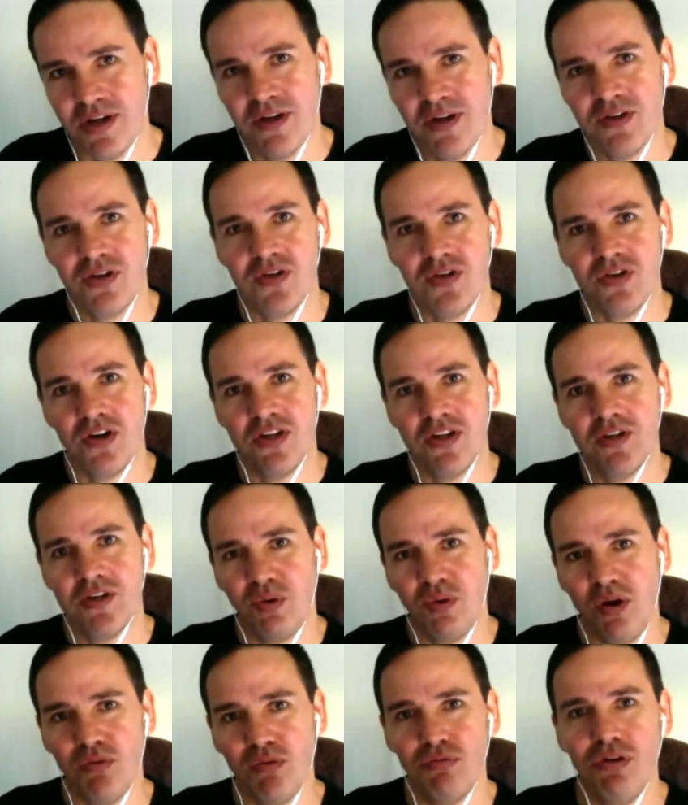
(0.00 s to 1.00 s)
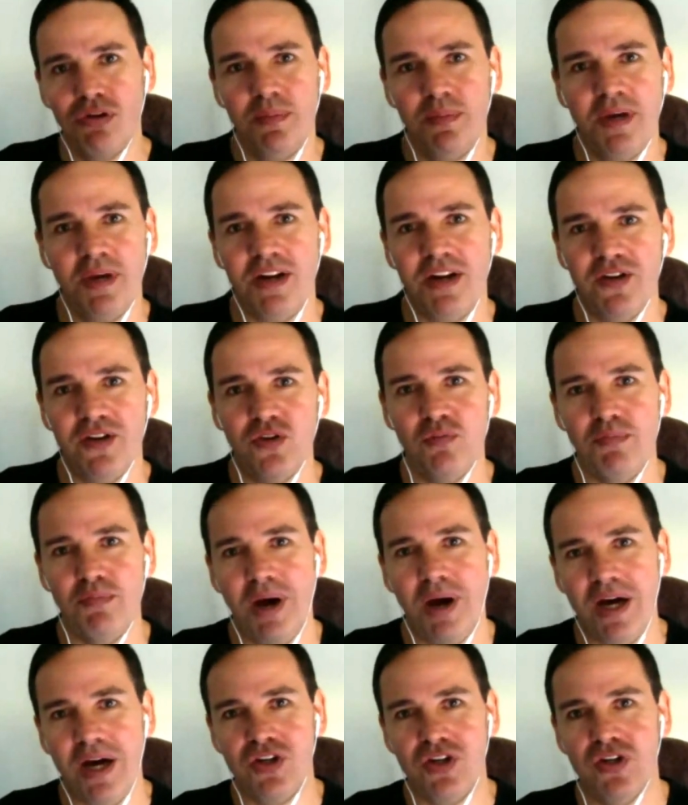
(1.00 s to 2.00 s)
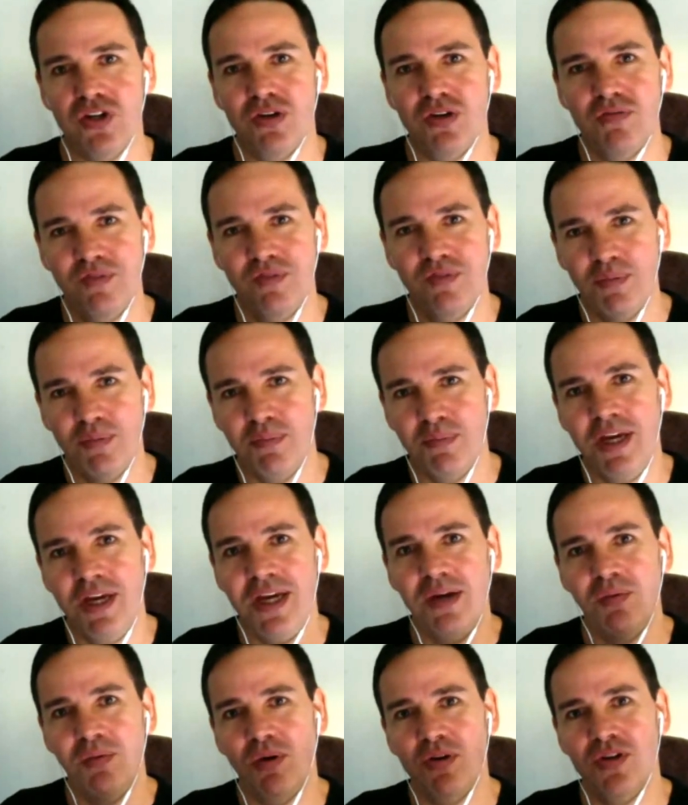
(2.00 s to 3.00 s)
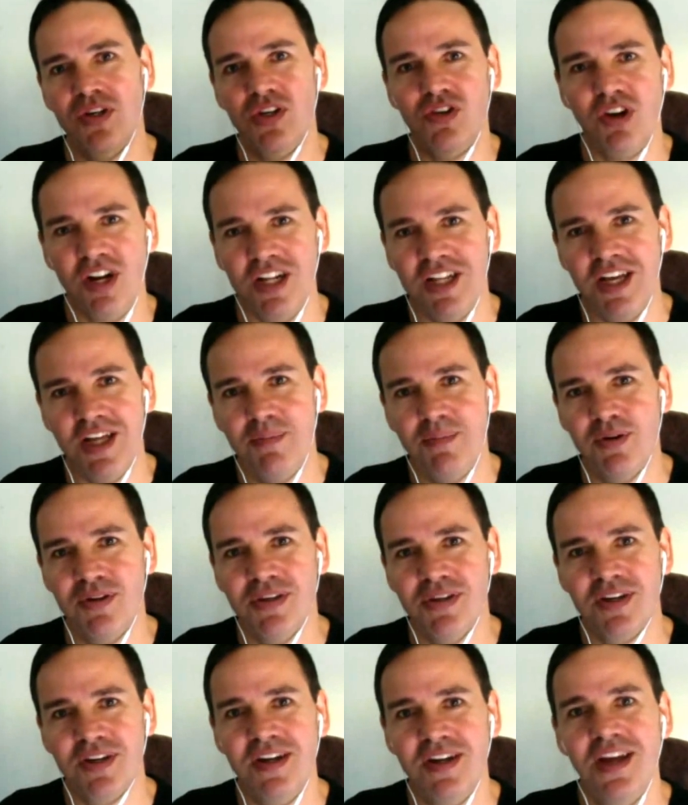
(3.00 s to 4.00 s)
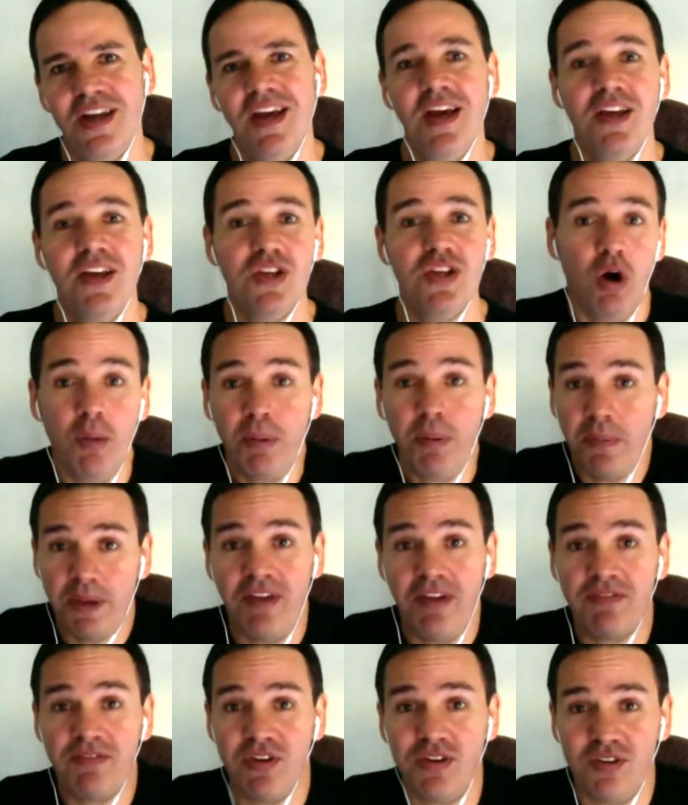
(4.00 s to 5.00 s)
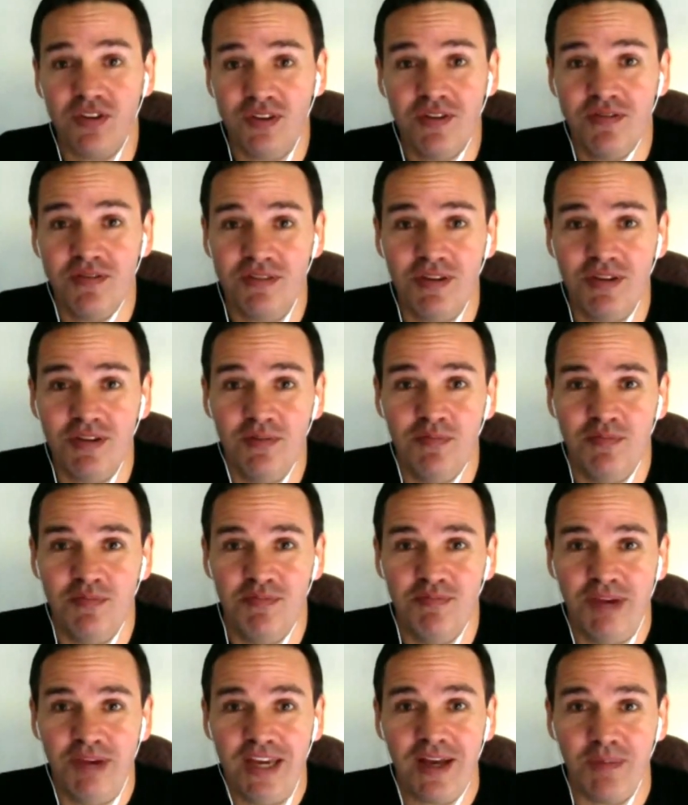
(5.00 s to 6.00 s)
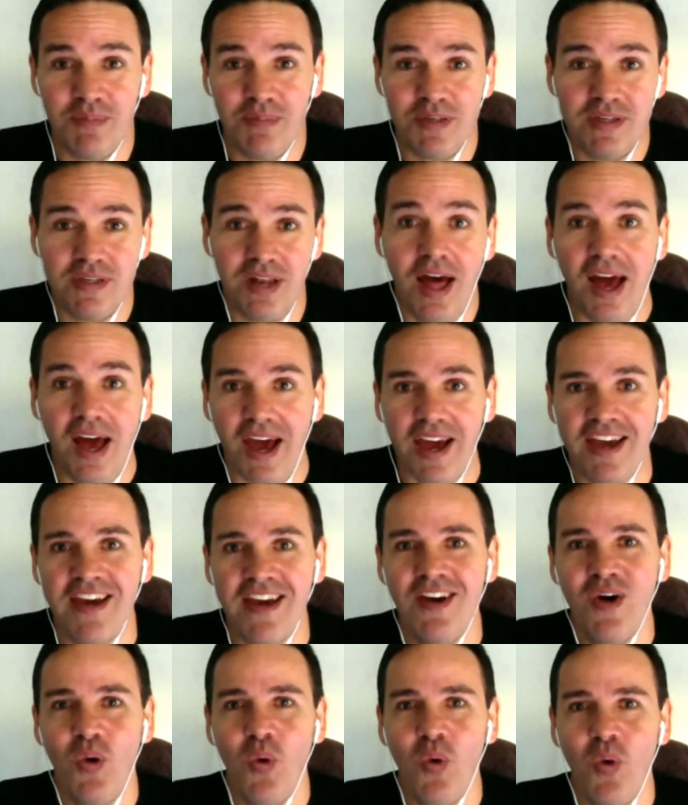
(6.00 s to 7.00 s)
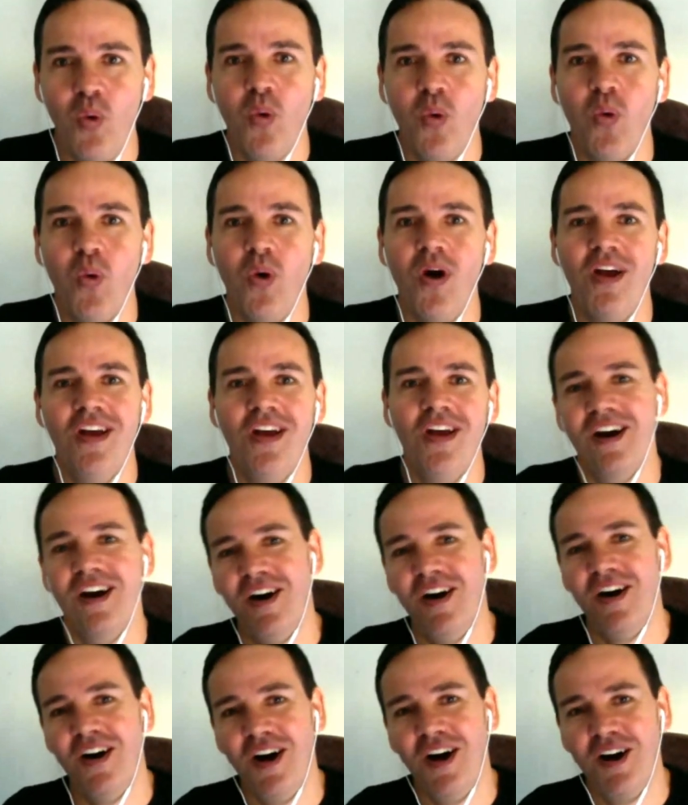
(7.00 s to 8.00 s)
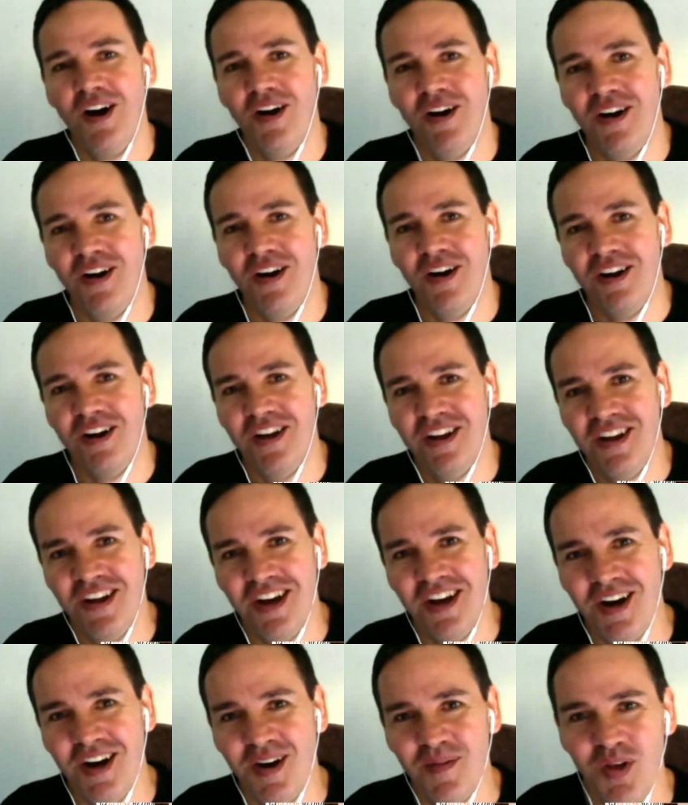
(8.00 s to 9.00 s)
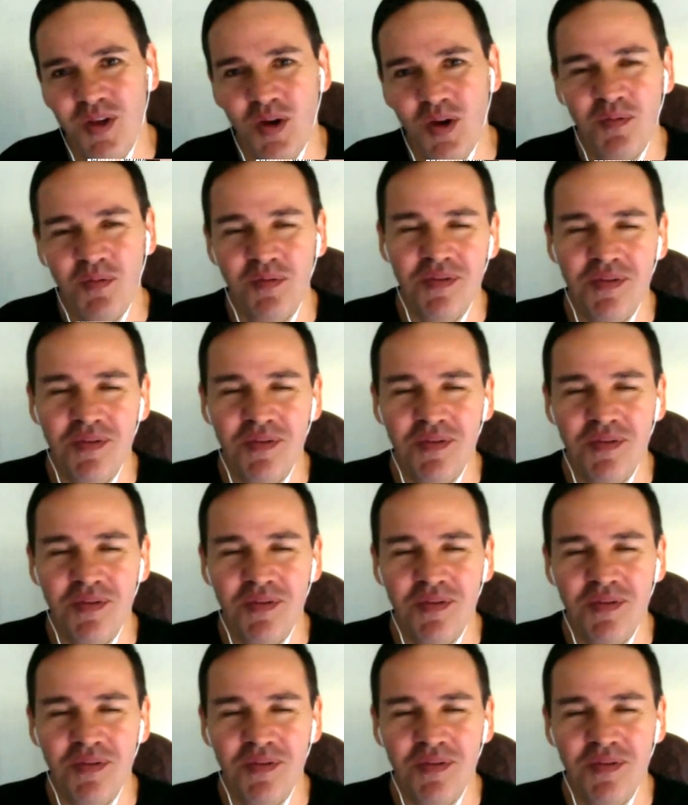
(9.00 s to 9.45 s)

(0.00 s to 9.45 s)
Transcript: So Sizer won't really be able to do much for me while she's training the other person, so I'll probably have to make up the slack, or hire, well,